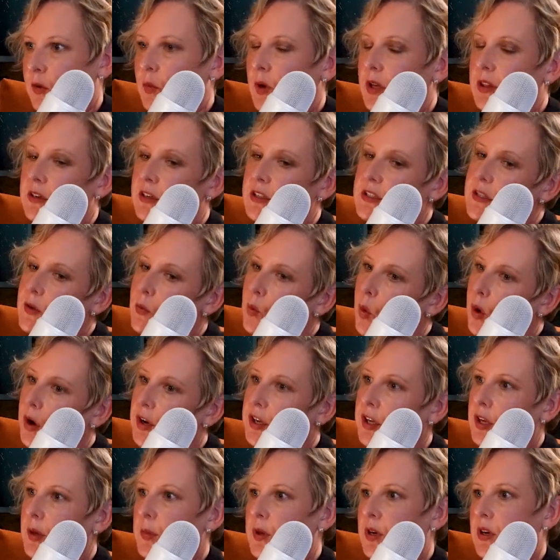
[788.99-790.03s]
whether it's a work
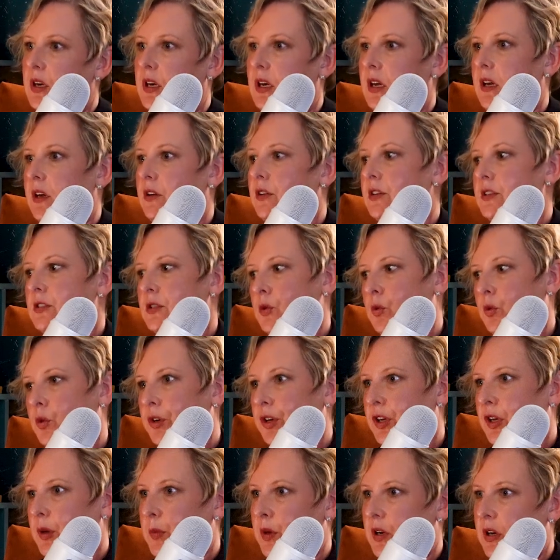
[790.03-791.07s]
community or a school
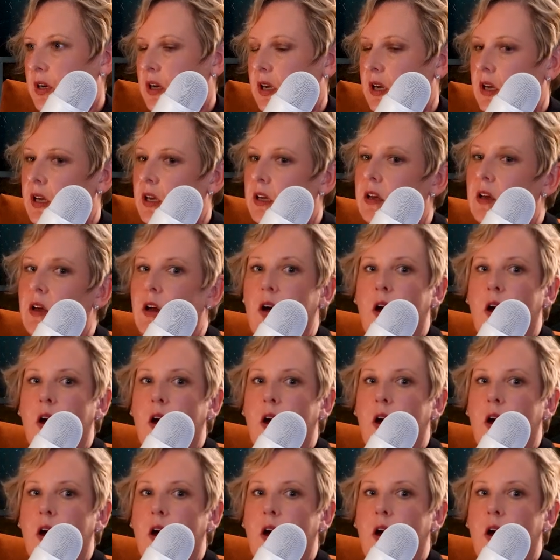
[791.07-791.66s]
community